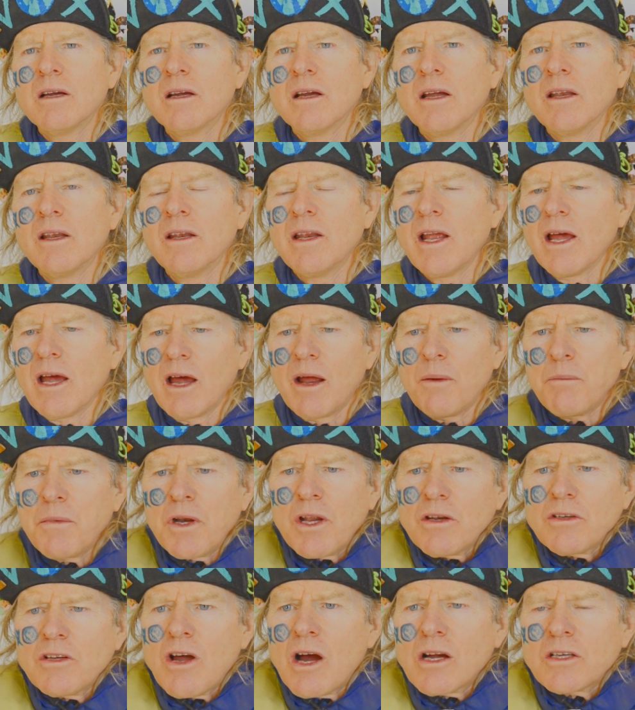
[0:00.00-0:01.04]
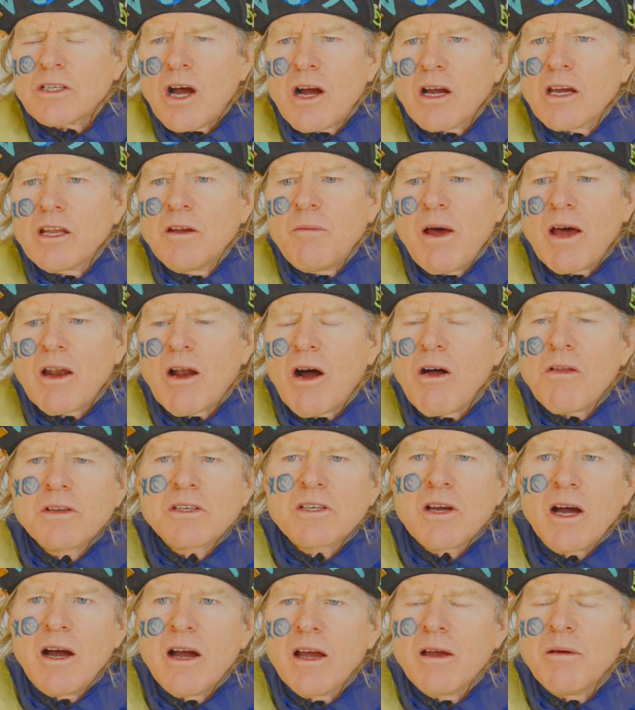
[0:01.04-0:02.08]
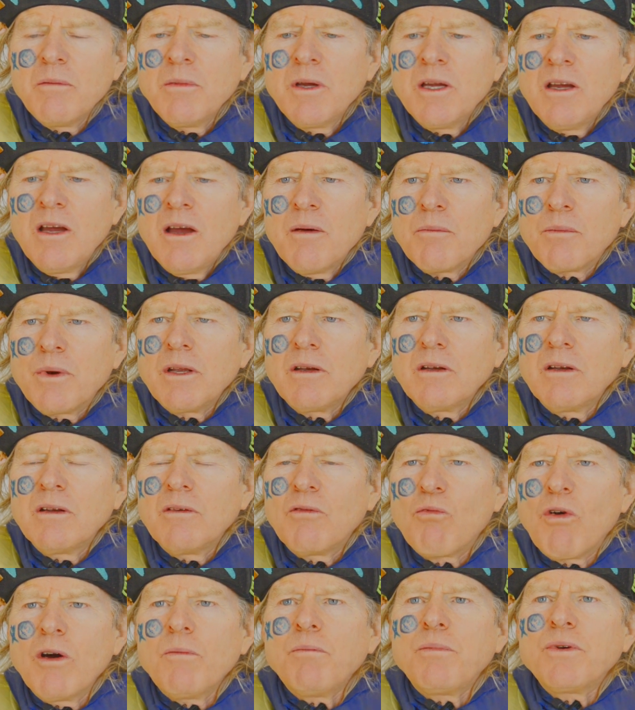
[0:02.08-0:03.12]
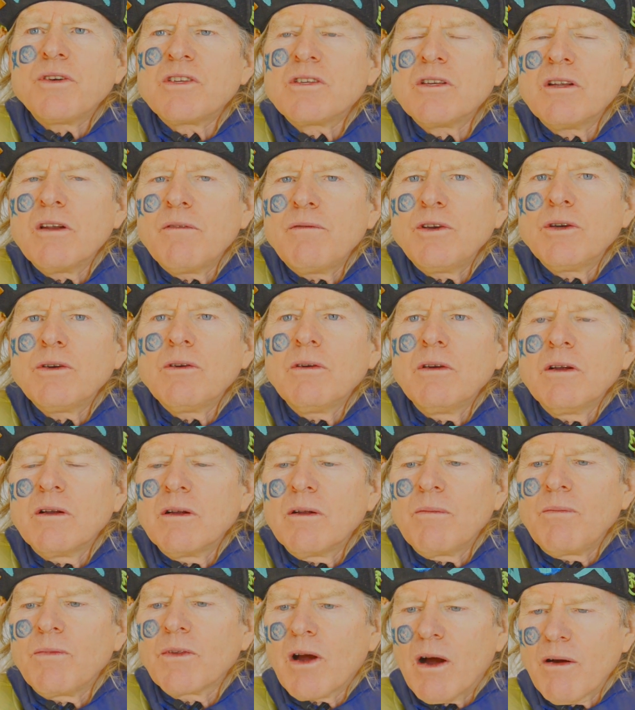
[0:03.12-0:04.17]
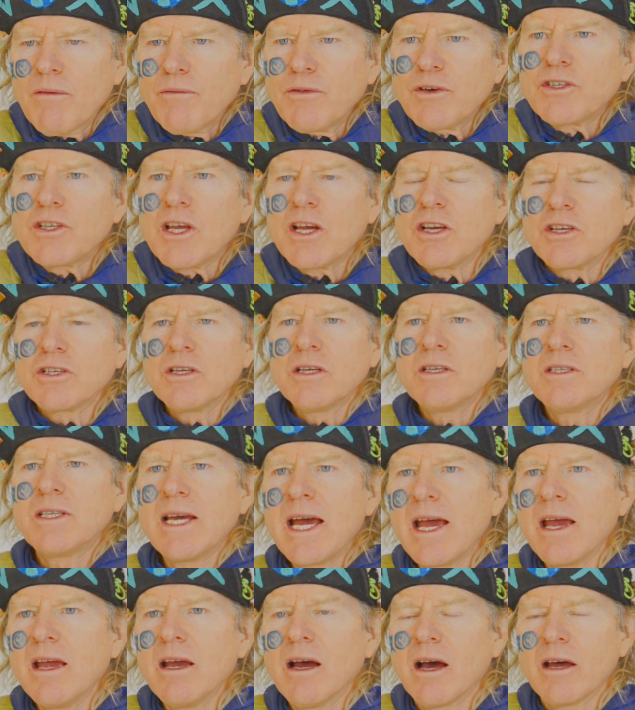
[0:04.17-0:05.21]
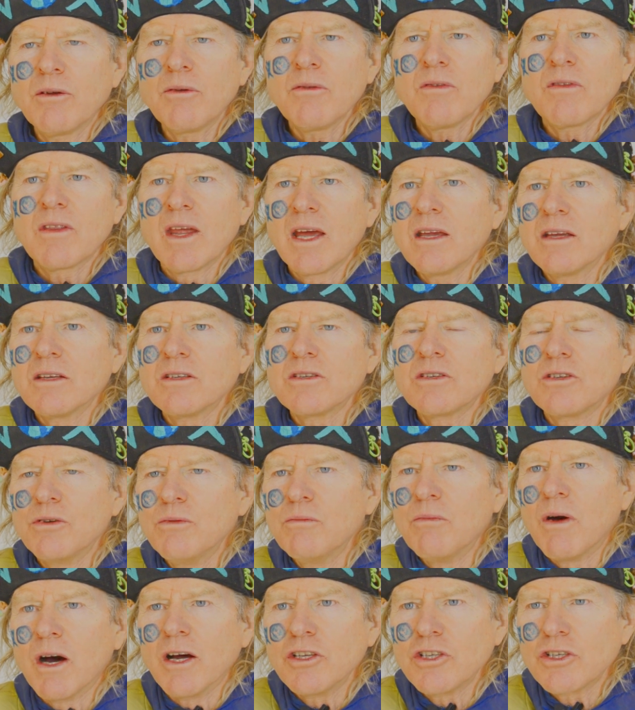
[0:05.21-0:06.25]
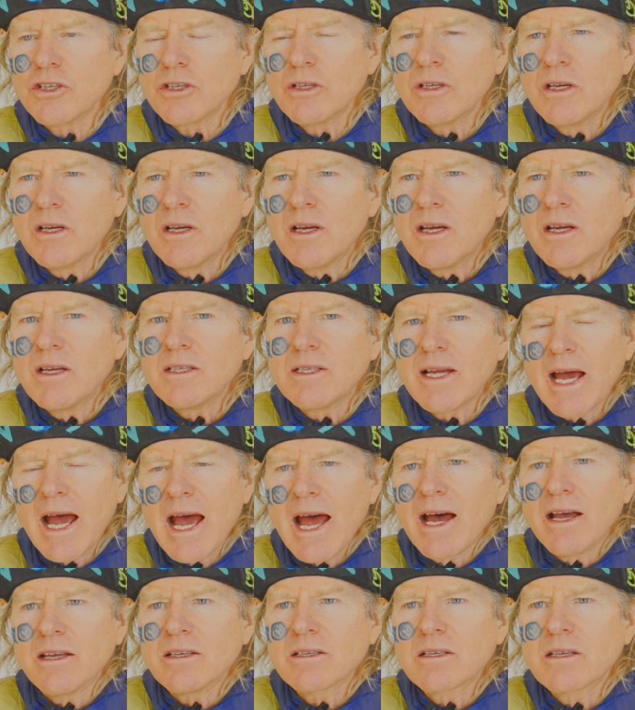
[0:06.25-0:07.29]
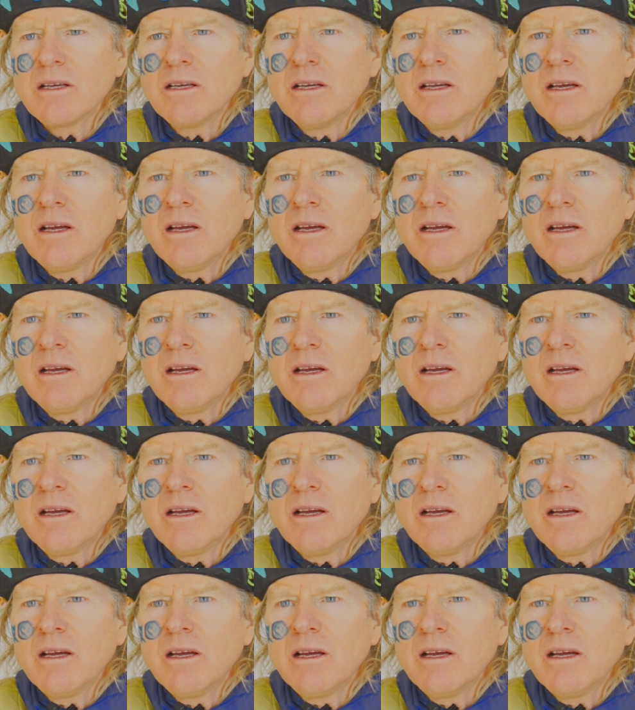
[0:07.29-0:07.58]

Now, I'm not talking about all the time. But 1% of your conversation a day, I don't think is too much to ask.